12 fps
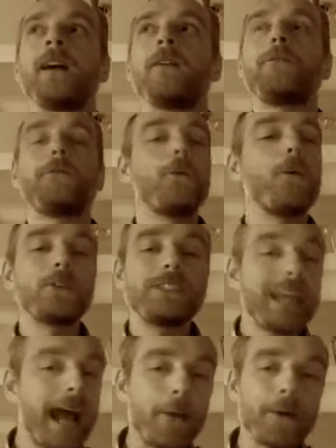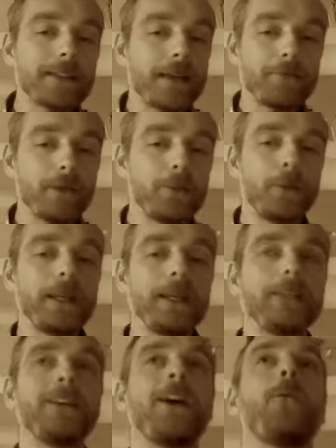40 hours every
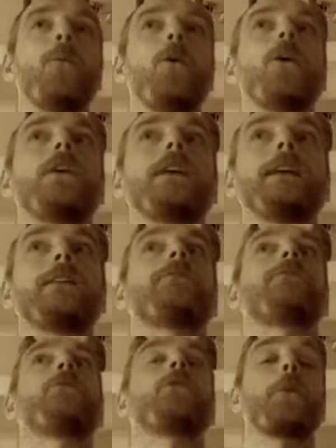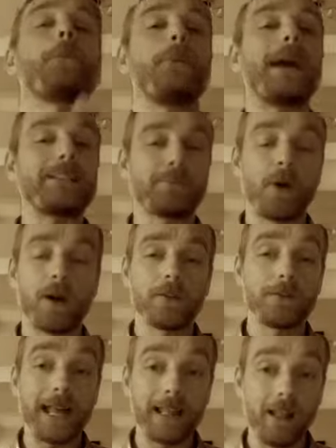week working for the best part
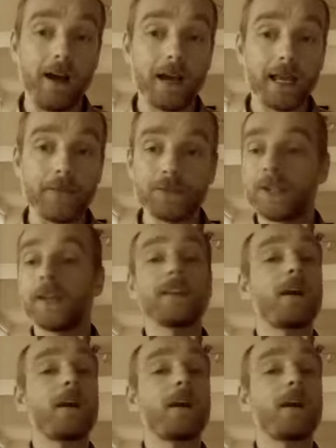of our lives,